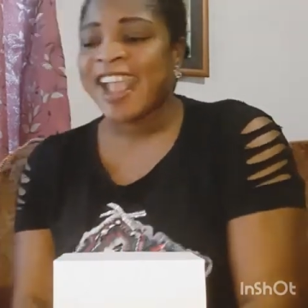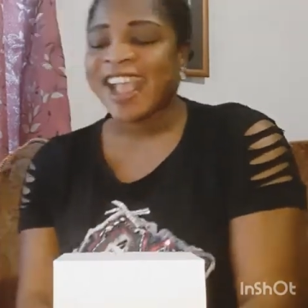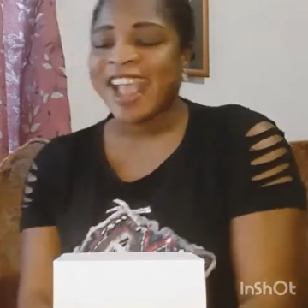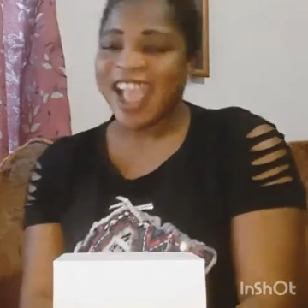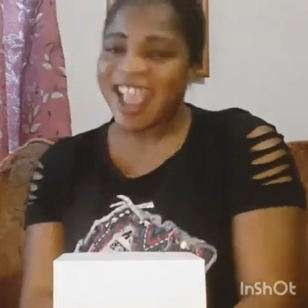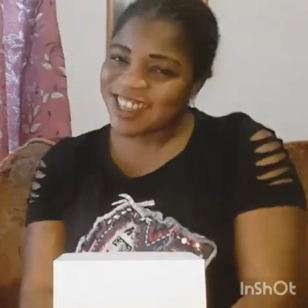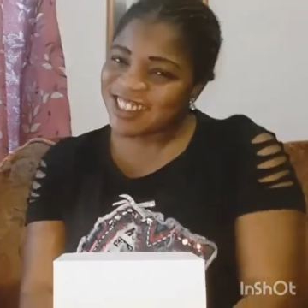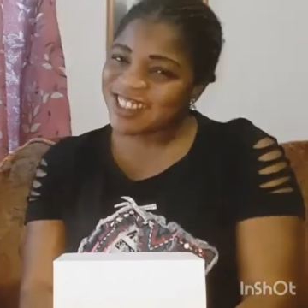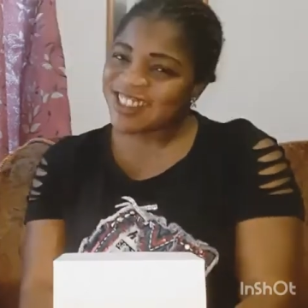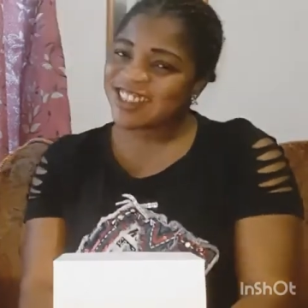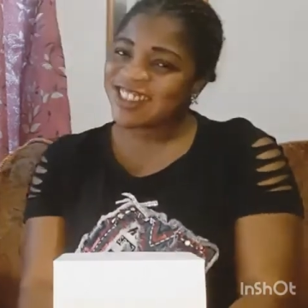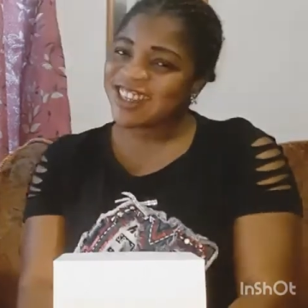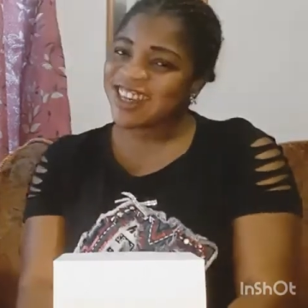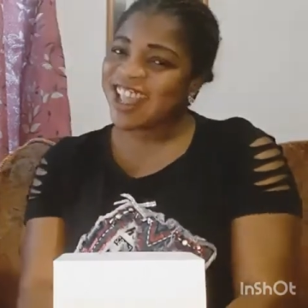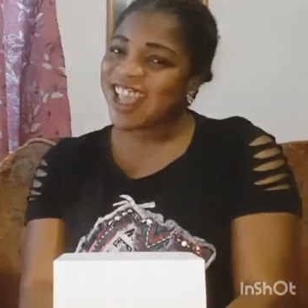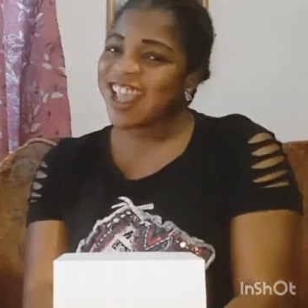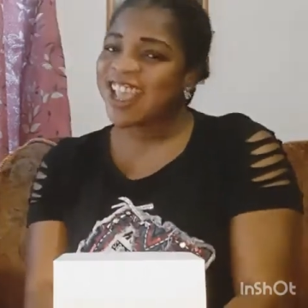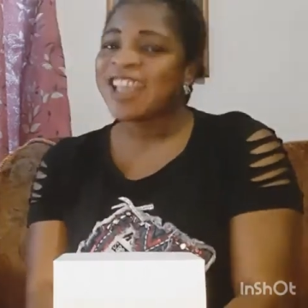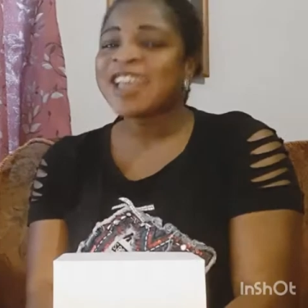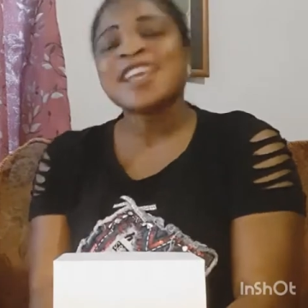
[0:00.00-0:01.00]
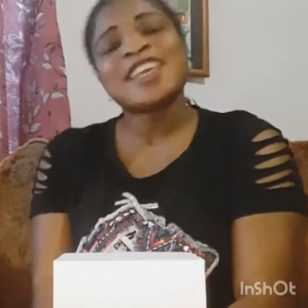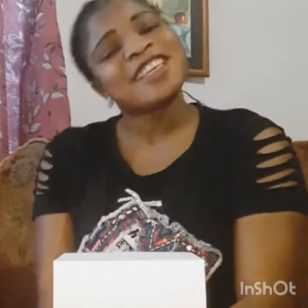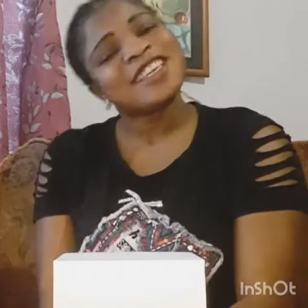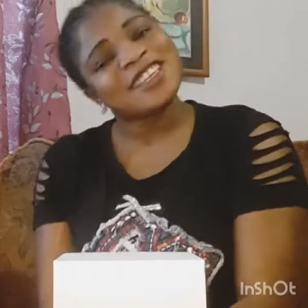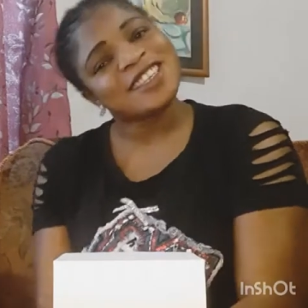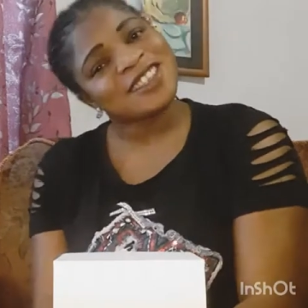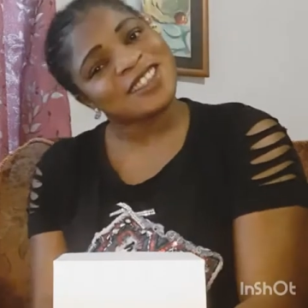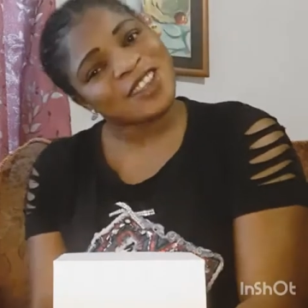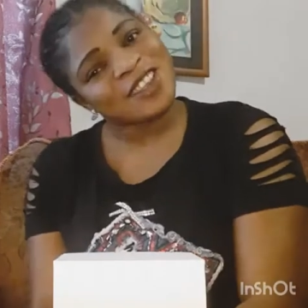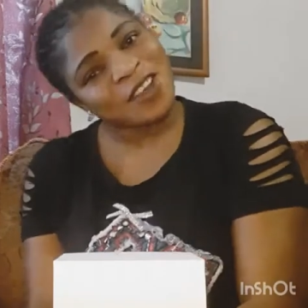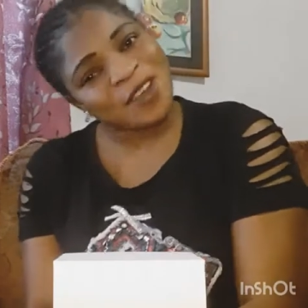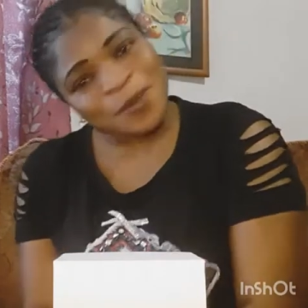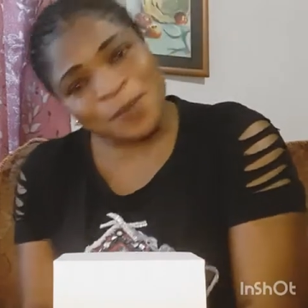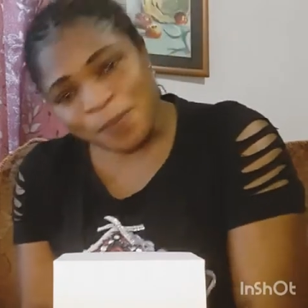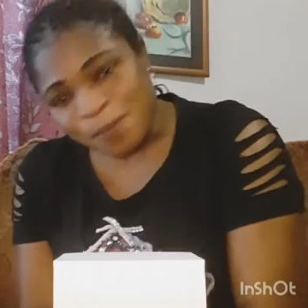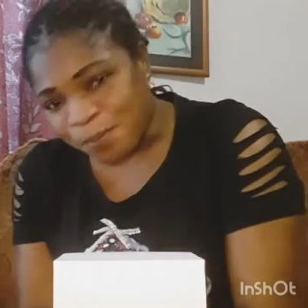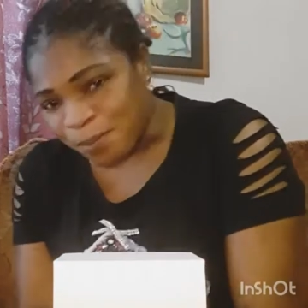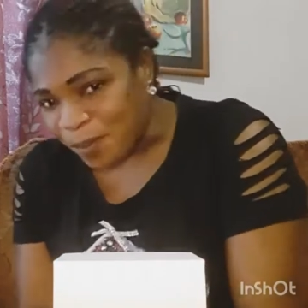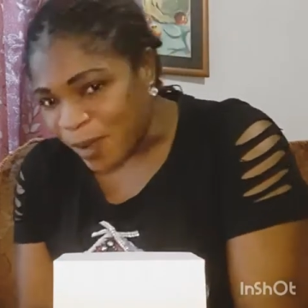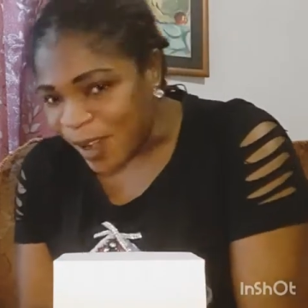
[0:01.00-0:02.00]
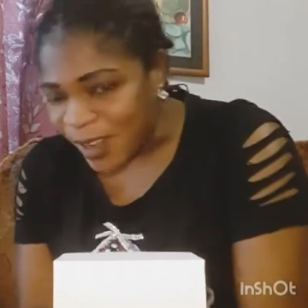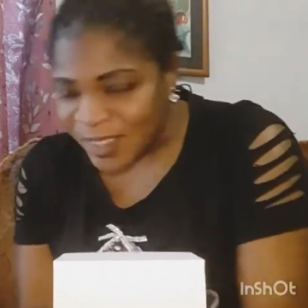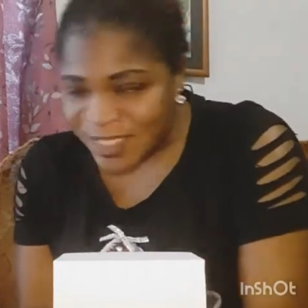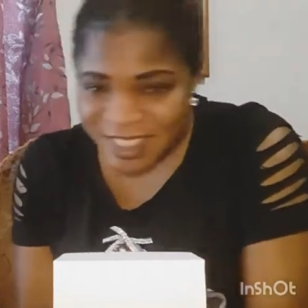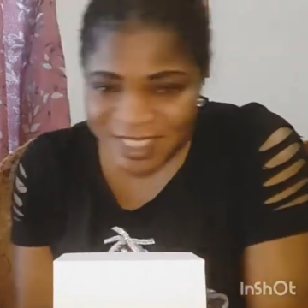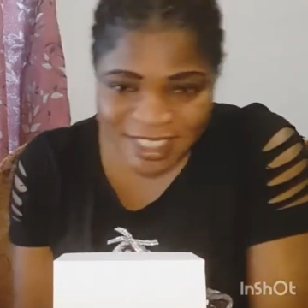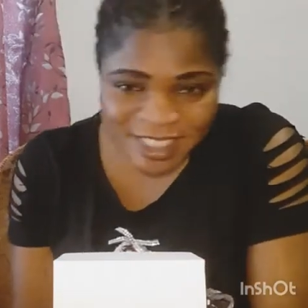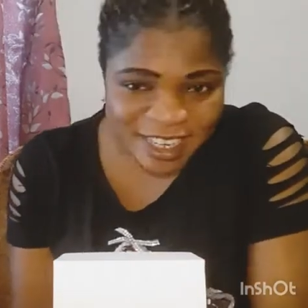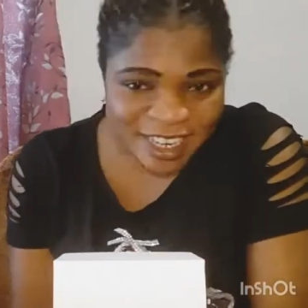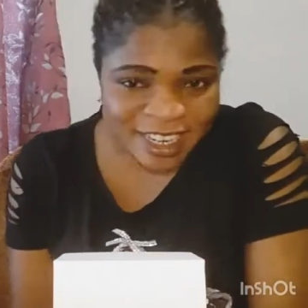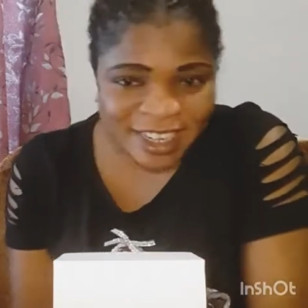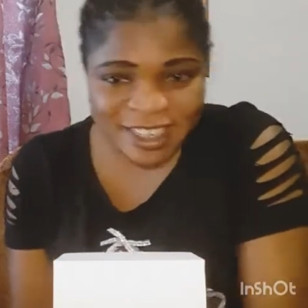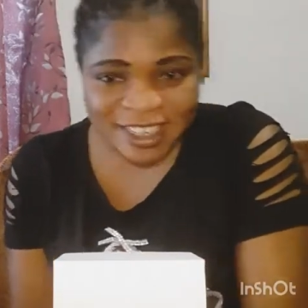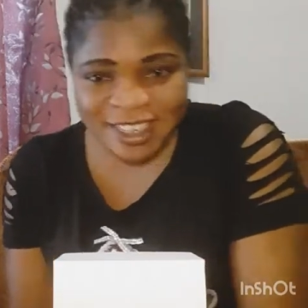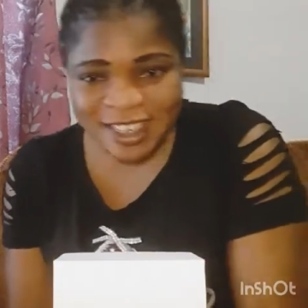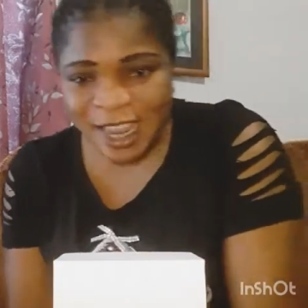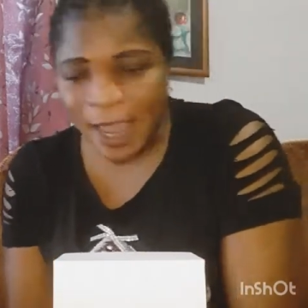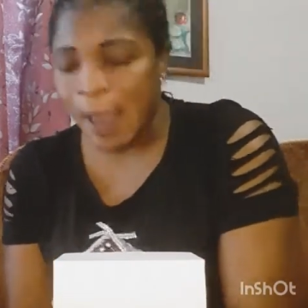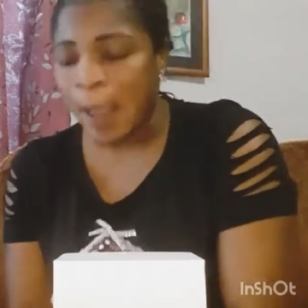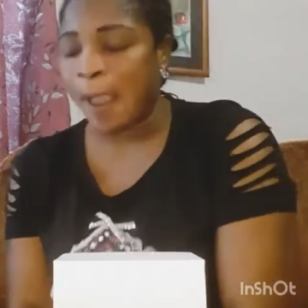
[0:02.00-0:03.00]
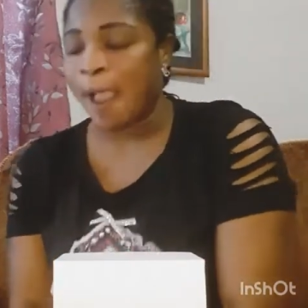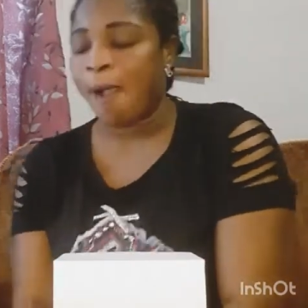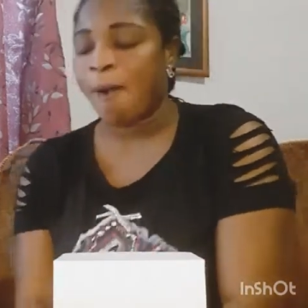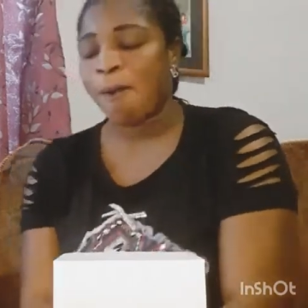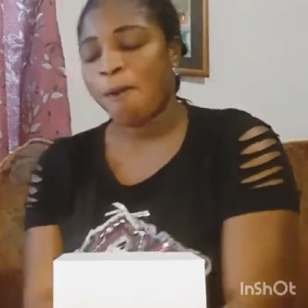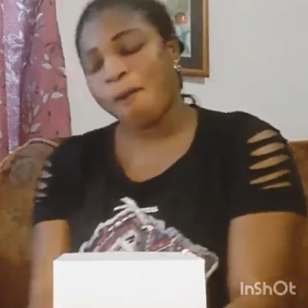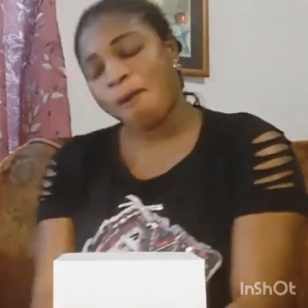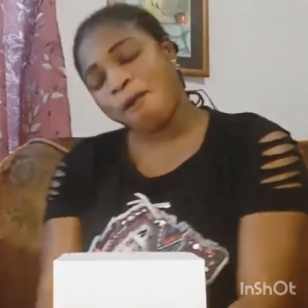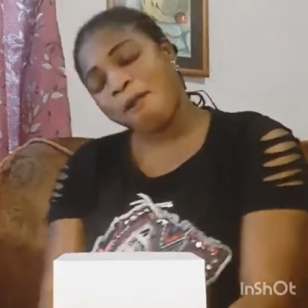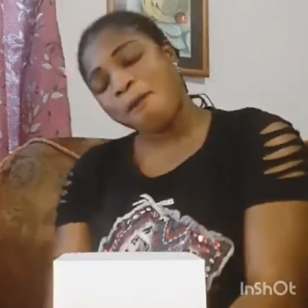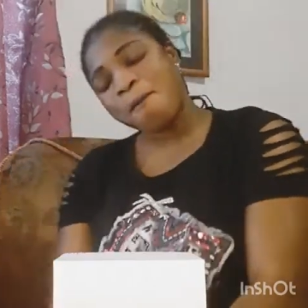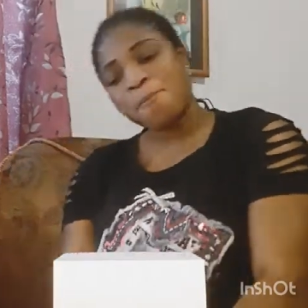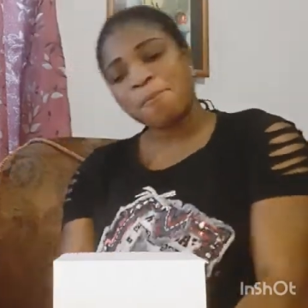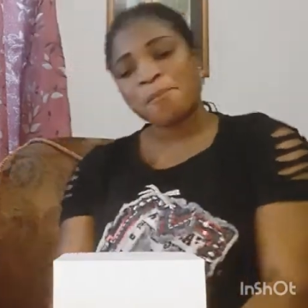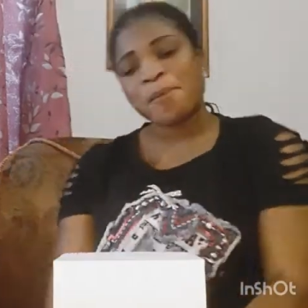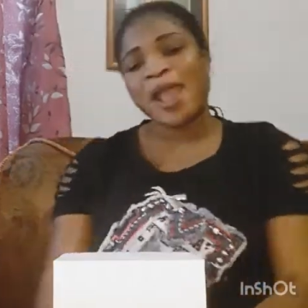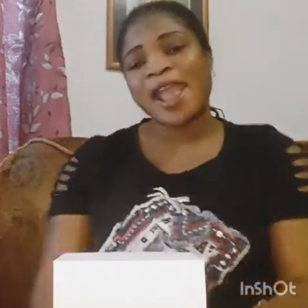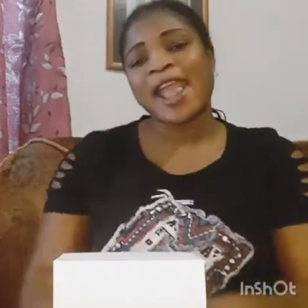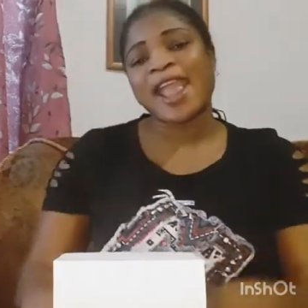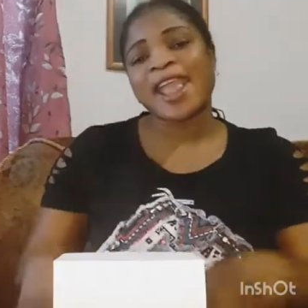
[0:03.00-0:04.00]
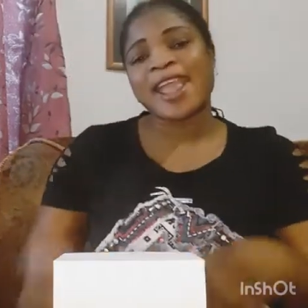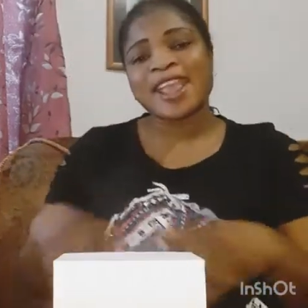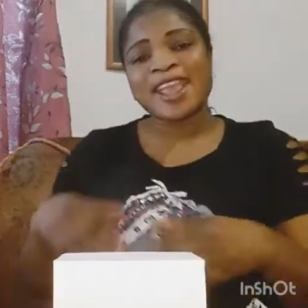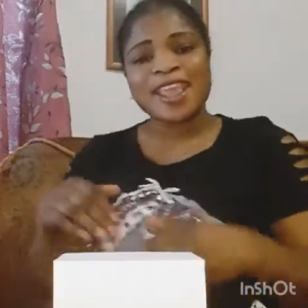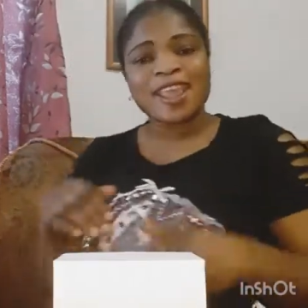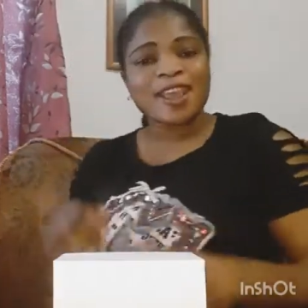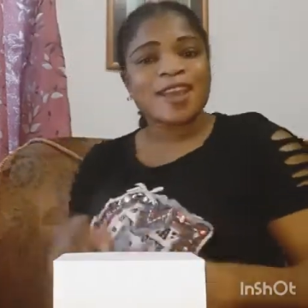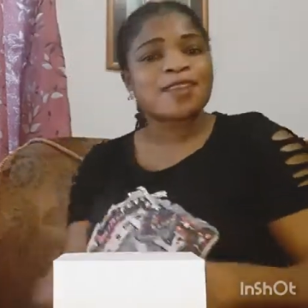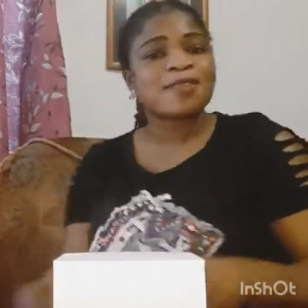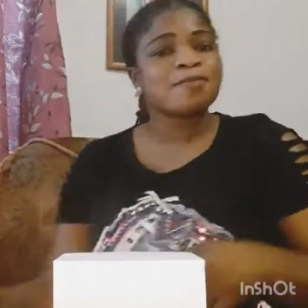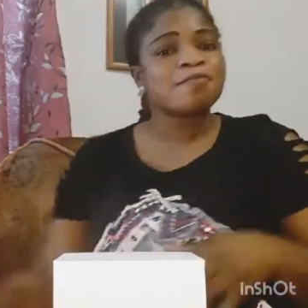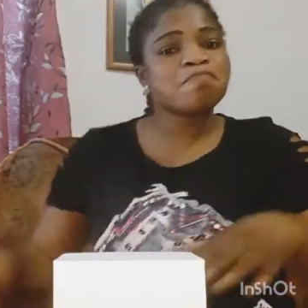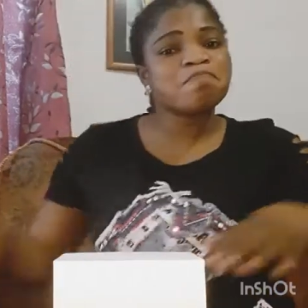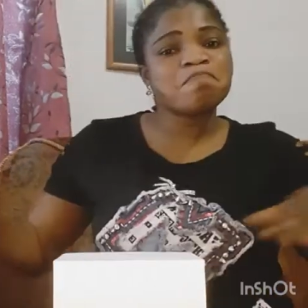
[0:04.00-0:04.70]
Guys, today is unboxing day. Oh my God.